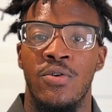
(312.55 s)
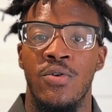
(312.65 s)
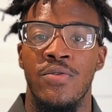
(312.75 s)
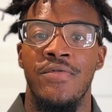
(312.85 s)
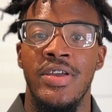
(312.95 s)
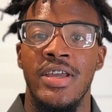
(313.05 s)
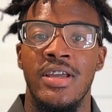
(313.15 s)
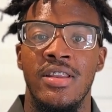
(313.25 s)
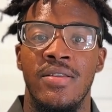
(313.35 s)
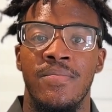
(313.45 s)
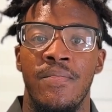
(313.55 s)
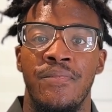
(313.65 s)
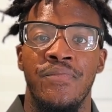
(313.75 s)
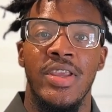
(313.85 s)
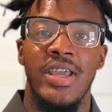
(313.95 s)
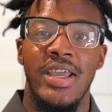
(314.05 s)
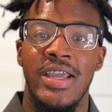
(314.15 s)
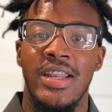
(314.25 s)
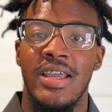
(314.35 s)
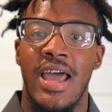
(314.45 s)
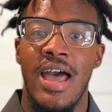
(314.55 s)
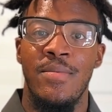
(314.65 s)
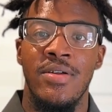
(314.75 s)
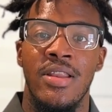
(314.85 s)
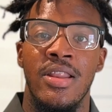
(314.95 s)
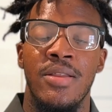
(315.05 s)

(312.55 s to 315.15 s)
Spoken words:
or vegan eating habit,